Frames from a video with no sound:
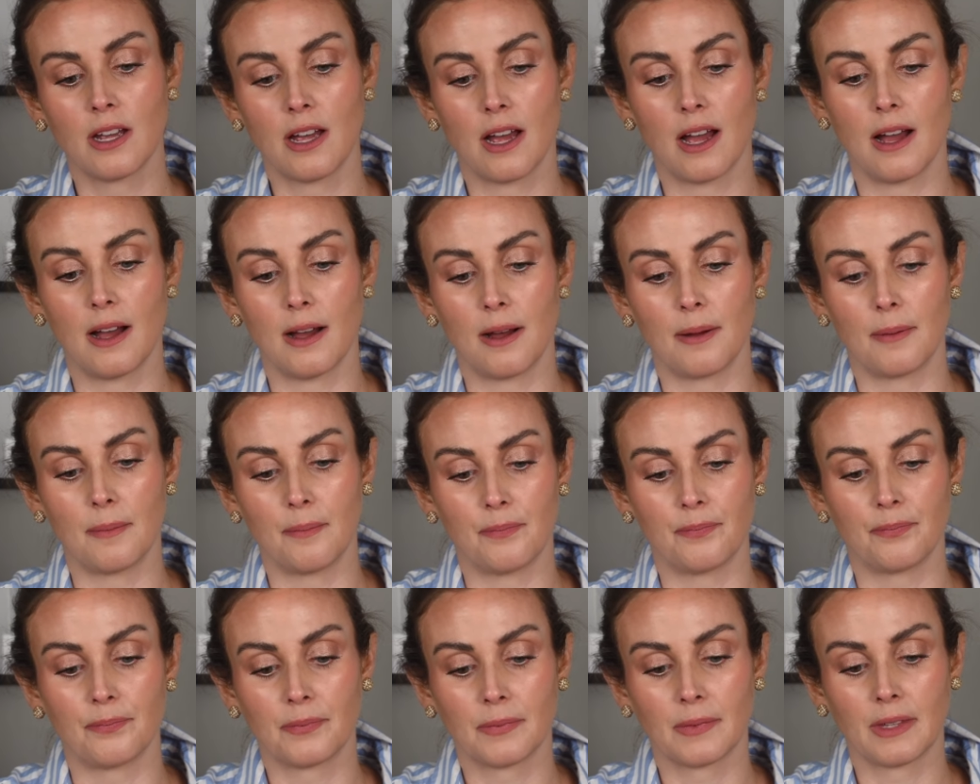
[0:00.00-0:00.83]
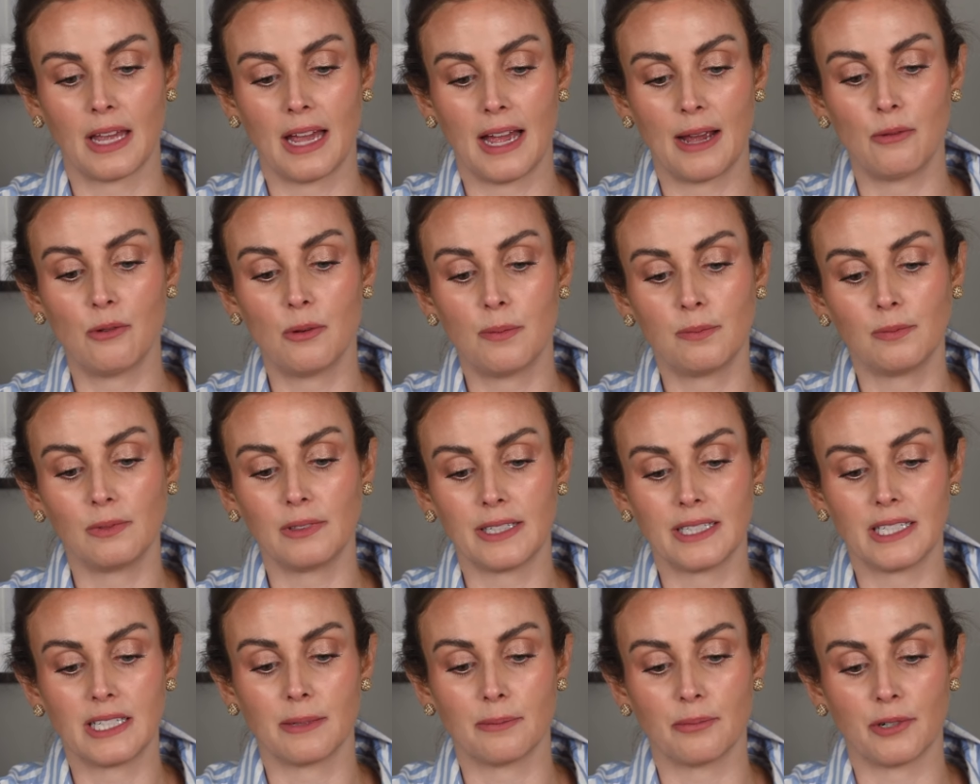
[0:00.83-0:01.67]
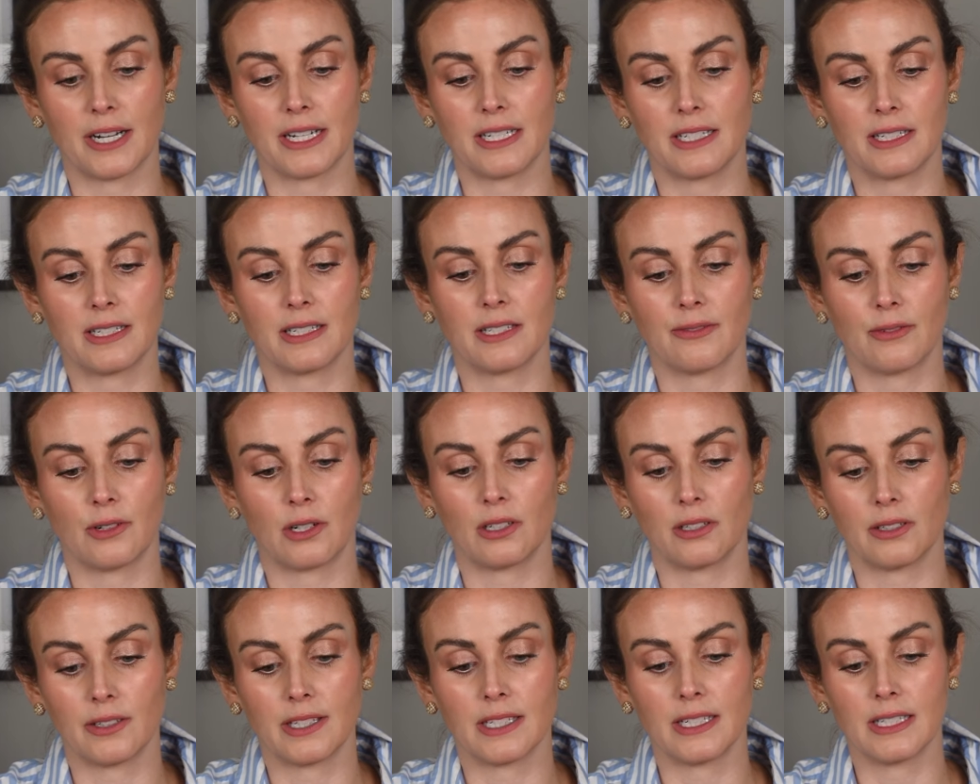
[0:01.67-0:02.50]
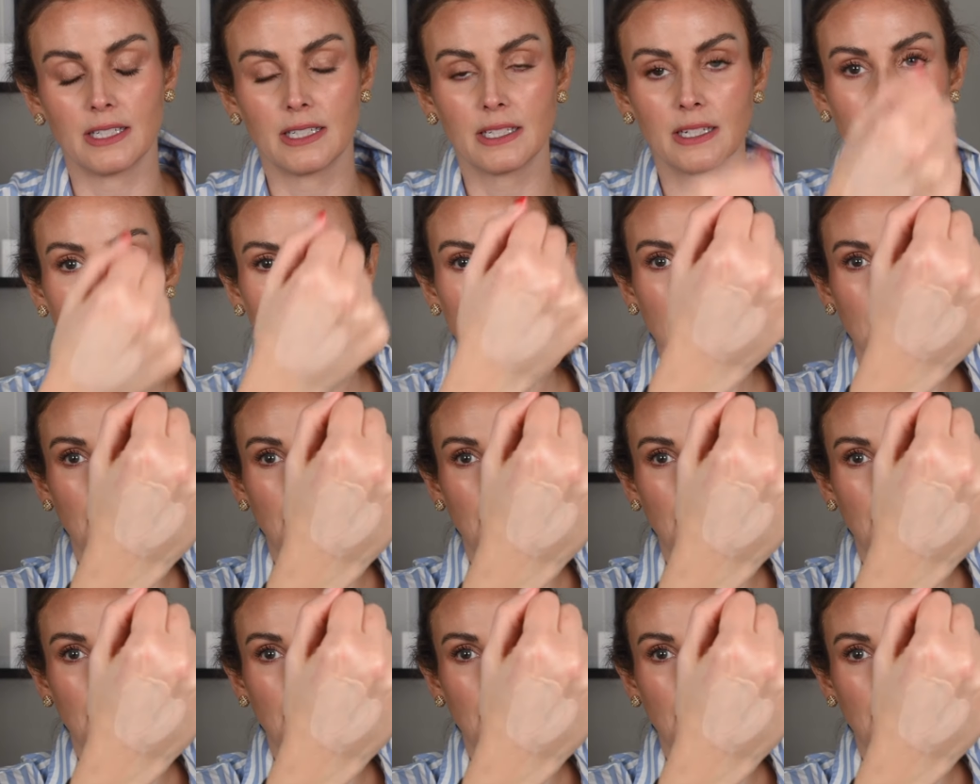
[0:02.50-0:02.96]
Um, I won't list the prices of all of these,